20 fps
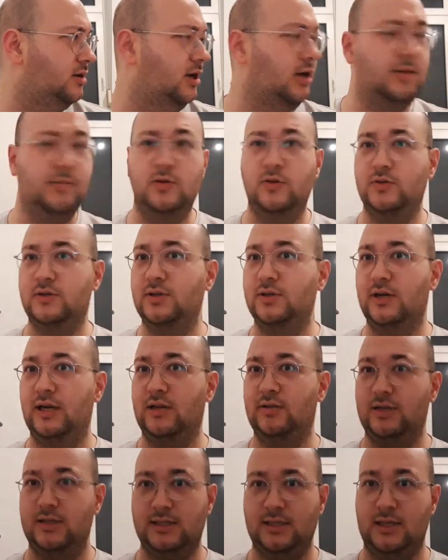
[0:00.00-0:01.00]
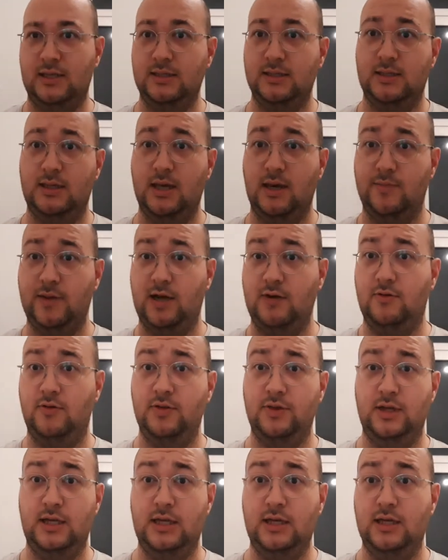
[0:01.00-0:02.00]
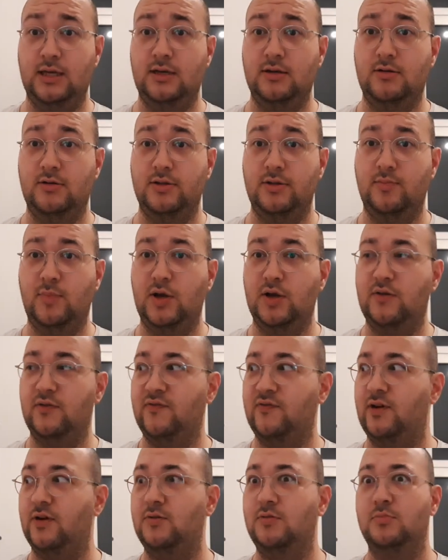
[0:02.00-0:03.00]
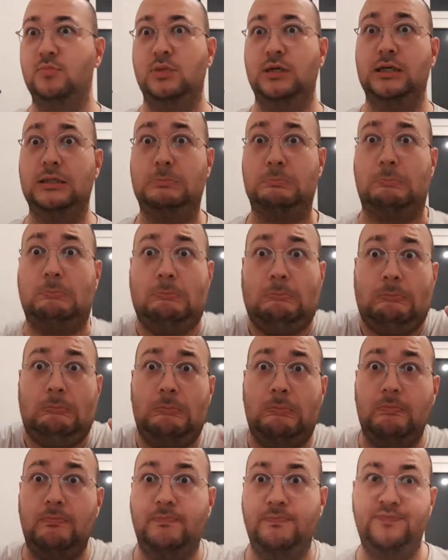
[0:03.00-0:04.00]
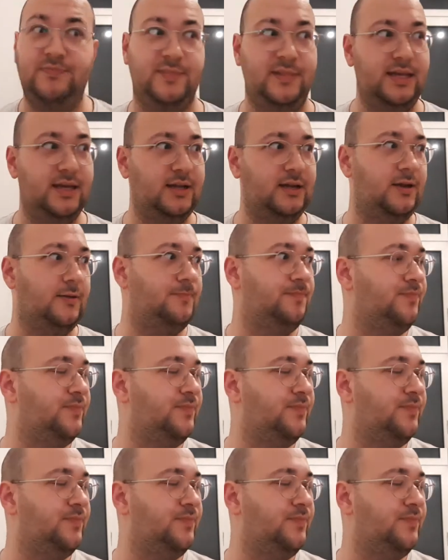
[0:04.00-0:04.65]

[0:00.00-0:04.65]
I'm not sure how that's going to come out on the uh, on the microphone, but yeah, no.